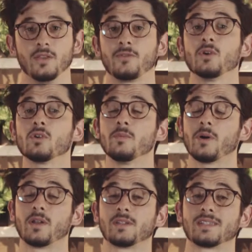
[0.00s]
The fuel
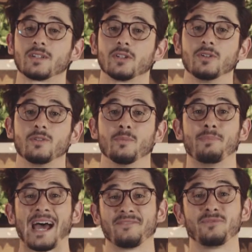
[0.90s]
components include
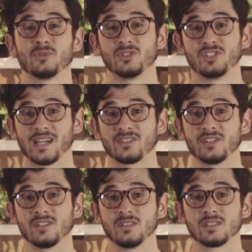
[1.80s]
bad fuel
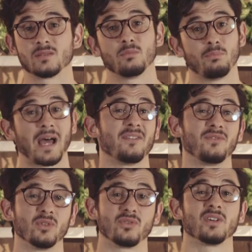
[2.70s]
injectors, bad fuel